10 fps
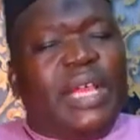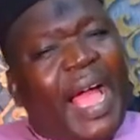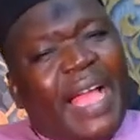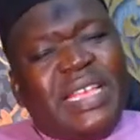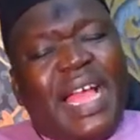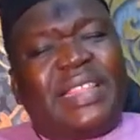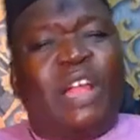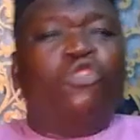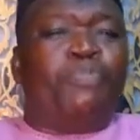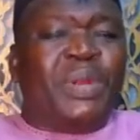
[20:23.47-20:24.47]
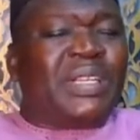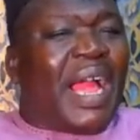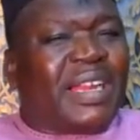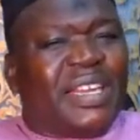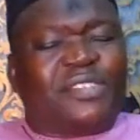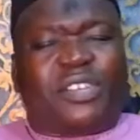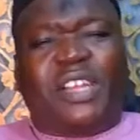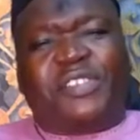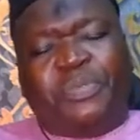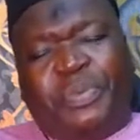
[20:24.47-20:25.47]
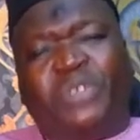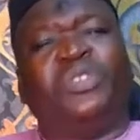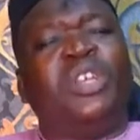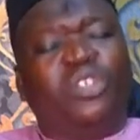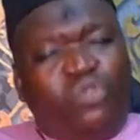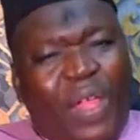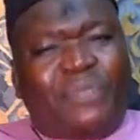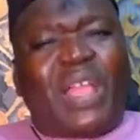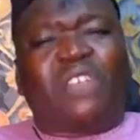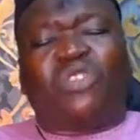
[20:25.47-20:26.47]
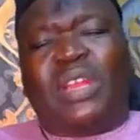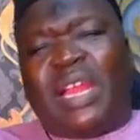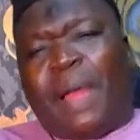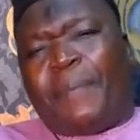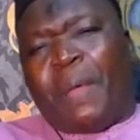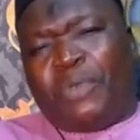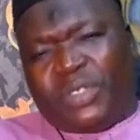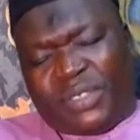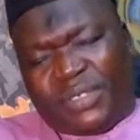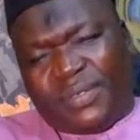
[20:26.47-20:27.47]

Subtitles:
and yet they will bring that grace crazy bill 12,000 naira per month